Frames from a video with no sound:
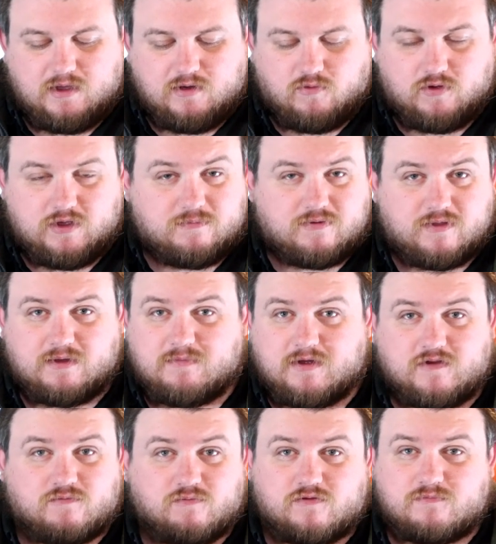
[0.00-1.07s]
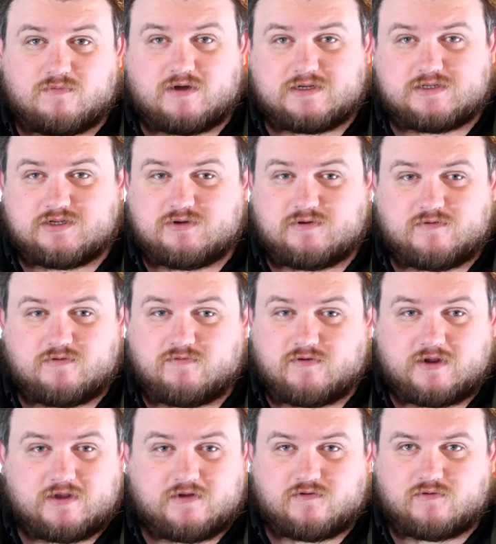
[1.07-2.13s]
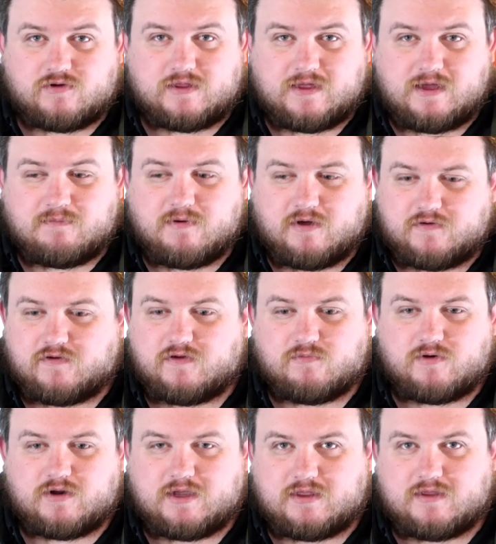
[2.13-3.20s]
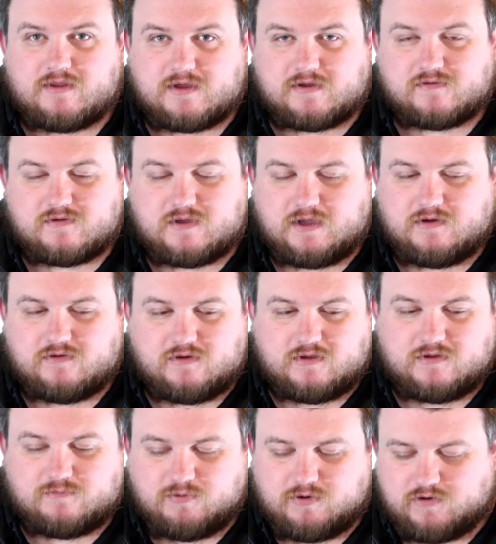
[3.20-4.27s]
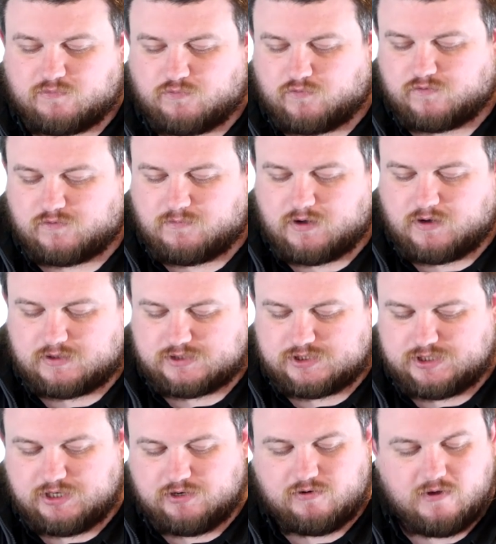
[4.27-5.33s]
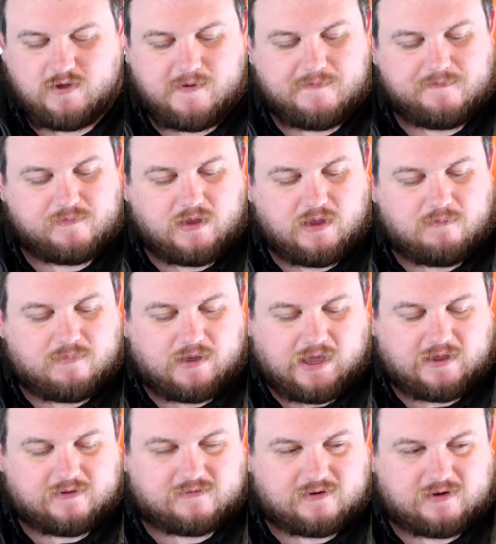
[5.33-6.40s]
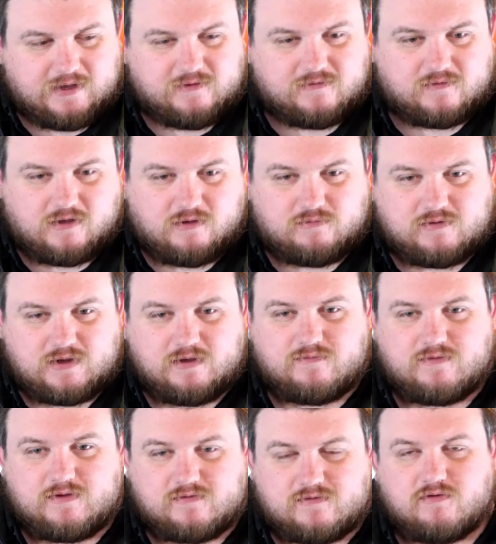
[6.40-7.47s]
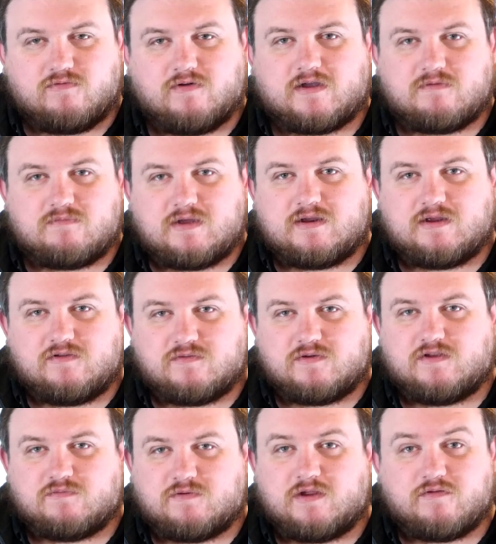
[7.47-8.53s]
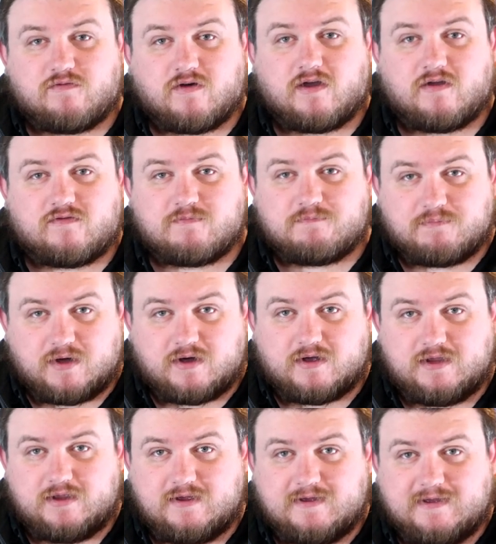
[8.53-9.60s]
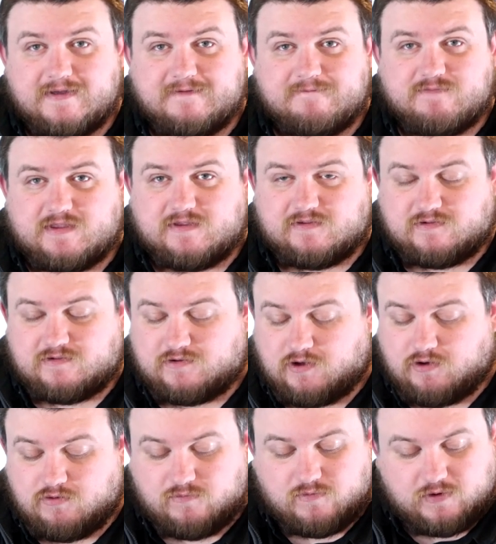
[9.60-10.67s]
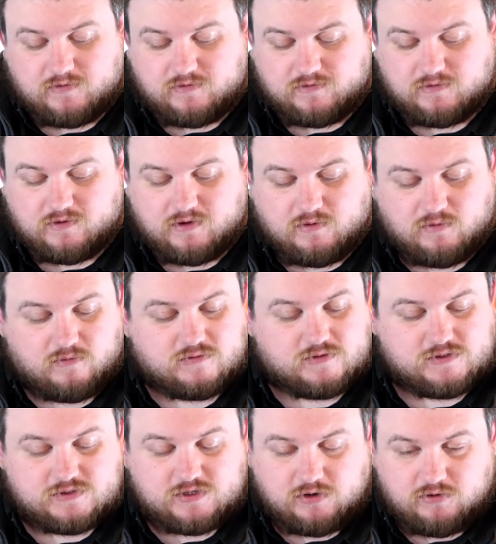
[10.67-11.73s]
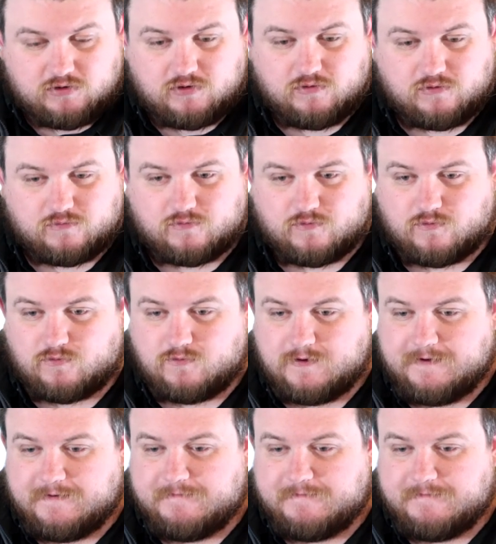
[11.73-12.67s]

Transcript: Or you can put that money towards Mark II if you've really enjoyed it that much and you want to get the next stage. You just put it towards the Mark II. But it's a lens I would definitely still recommend in 2025 to buy. It's so versatile, so useful.